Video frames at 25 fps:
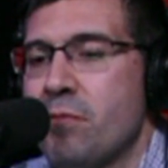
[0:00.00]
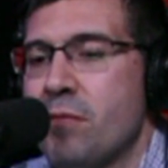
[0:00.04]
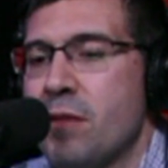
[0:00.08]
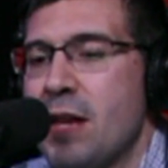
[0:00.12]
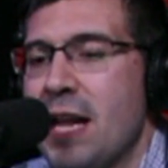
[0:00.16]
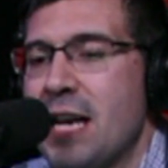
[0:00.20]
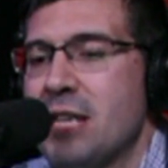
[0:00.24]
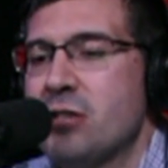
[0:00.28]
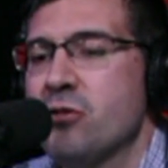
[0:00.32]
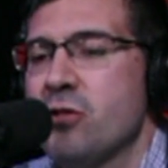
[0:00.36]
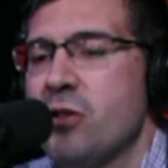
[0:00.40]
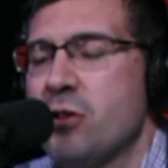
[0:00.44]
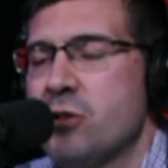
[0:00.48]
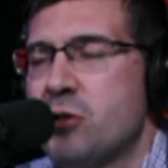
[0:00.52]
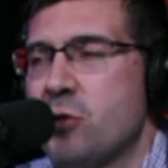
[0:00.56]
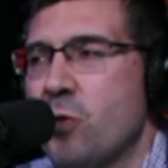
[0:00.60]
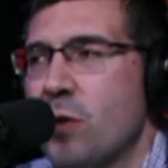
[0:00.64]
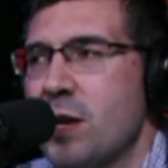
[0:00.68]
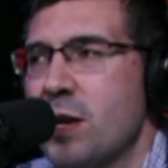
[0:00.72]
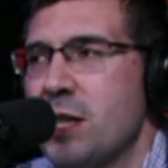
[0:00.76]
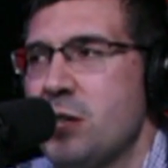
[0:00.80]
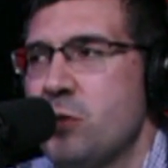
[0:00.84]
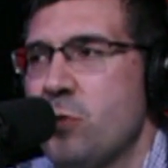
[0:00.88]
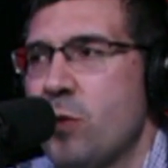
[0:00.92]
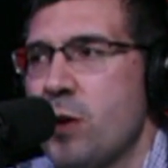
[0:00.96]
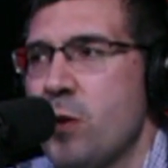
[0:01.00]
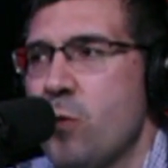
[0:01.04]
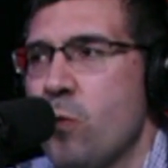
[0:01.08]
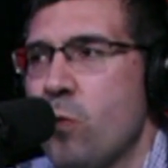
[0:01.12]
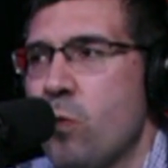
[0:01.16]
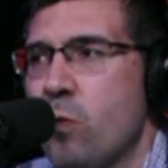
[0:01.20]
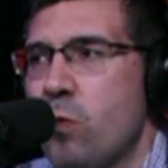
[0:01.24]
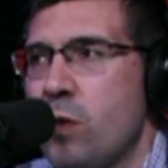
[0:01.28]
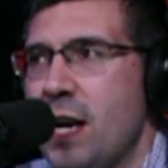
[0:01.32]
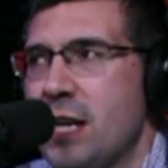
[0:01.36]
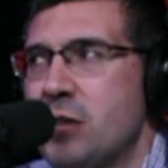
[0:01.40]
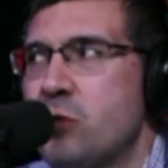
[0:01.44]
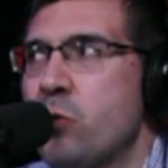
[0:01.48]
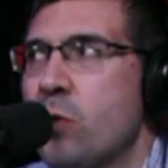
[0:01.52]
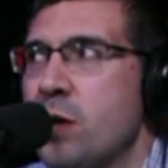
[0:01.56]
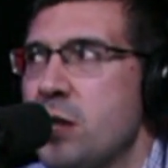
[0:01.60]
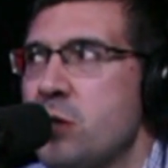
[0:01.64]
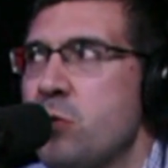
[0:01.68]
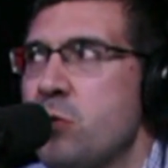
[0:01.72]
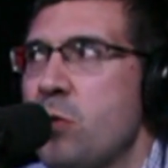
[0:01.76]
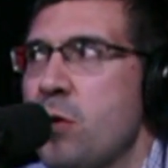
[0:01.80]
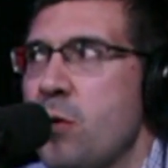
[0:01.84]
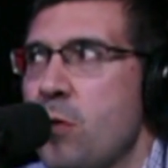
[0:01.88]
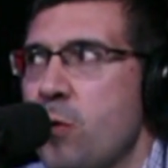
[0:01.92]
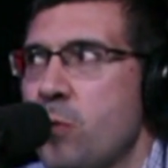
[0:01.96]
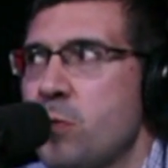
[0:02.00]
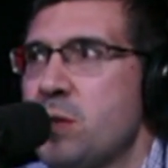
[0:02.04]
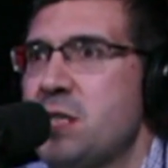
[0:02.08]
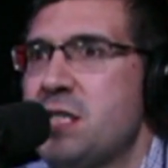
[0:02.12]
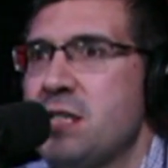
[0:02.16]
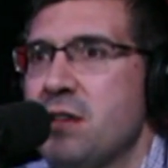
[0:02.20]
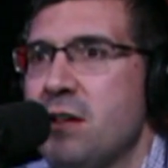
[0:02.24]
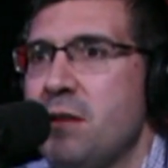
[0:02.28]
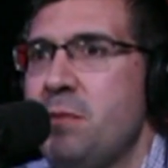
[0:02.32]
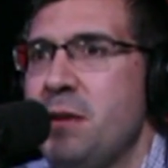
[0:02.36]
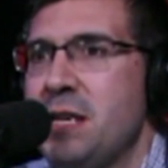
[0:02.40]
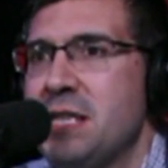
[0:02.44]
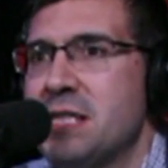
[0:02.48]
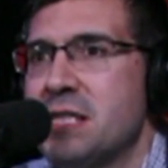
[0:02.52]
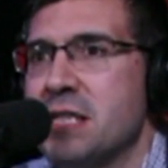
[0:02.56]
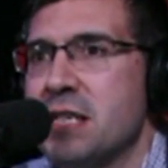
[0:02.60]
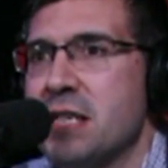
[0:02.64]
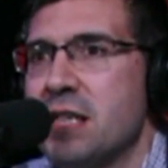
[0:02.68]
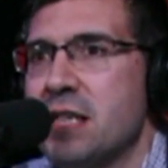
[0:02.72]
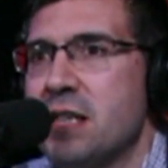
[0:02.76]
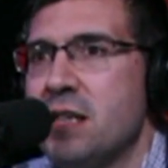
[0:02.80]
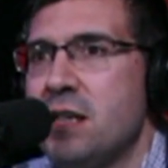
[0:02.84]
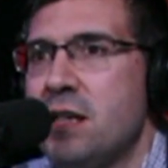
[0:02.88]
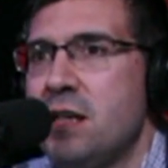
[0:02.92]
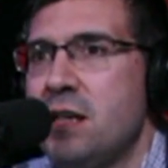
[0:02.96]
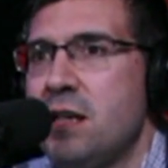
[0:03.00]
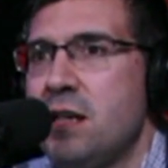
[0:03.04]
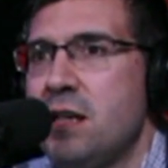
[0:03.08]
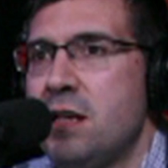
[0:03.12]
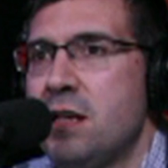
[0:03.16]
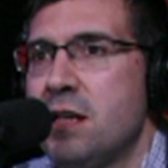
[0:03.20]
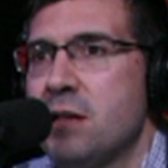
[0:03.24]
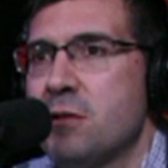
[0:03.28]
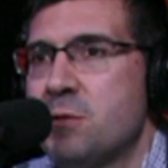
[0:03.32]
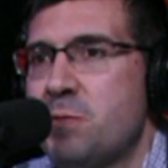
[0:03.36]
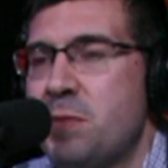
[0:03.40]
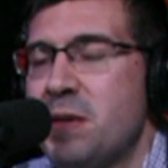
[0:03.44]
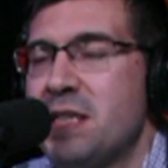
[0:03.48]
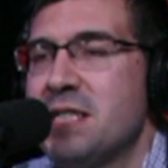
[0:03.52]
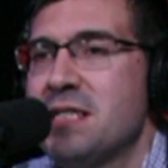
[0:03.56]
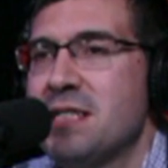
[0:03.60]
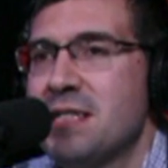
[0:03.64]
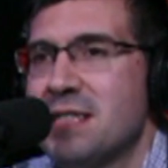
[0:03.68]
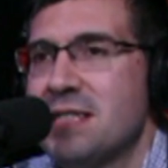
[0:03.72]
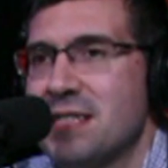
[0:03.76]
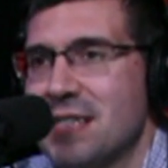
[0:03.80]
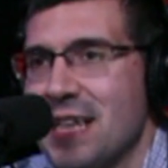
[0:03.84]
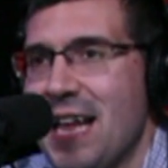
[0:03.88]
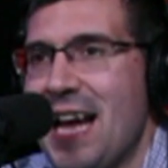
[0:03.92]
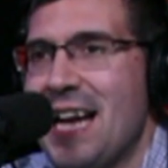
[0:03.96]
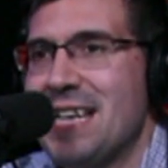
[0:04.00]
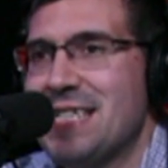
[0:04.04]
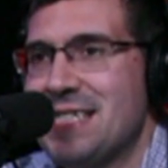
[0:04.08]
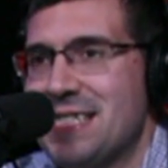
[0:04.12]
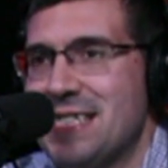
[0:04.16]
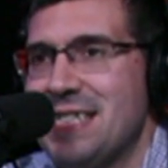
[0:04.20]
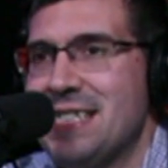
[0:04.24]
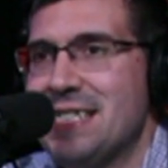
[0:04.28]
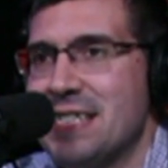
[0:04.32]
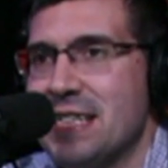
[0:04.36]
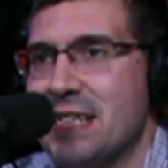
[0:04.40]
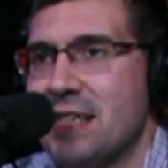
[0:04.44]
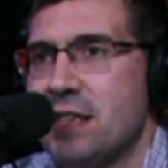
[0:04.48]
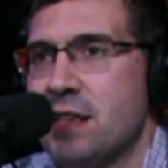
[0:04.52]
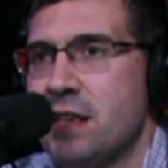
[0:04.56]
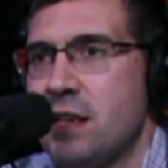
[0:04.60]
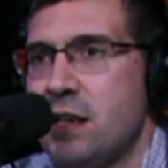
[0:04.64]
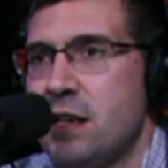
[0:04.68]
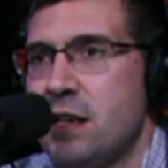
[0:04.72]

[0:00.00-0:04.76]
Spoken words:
Actually, no, 2021 we still had Beasley. It was Beasley's last season.